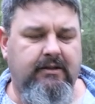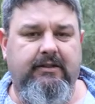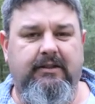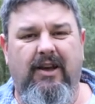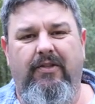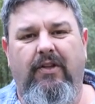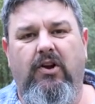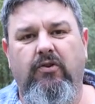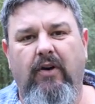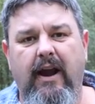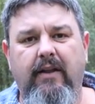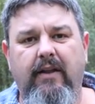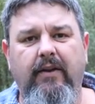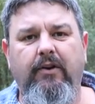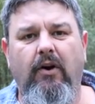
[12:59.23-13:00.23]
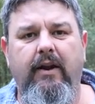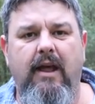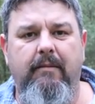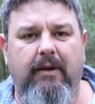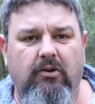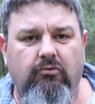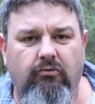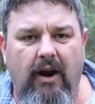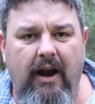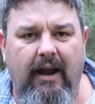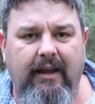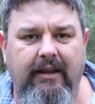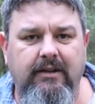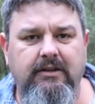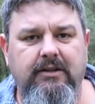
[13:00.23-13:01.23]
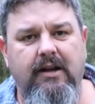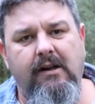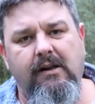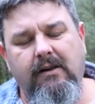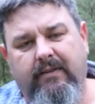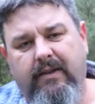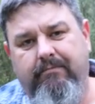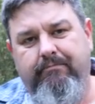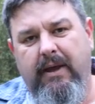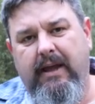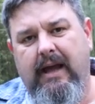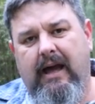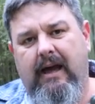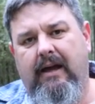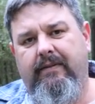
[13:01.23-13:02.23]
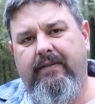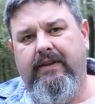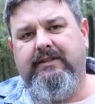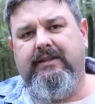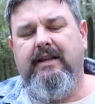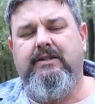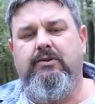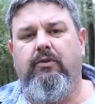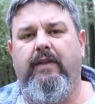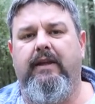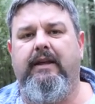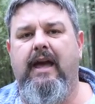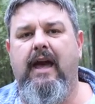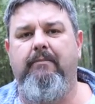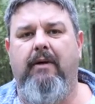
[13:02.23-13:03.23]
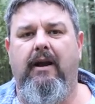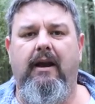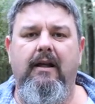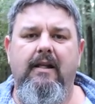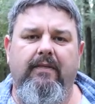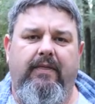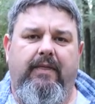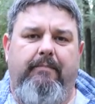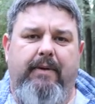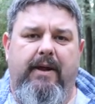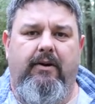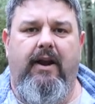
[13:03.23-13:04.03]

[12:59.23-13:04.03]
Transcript: So the greater the dynamic range, the bigger the sensor in the camera, the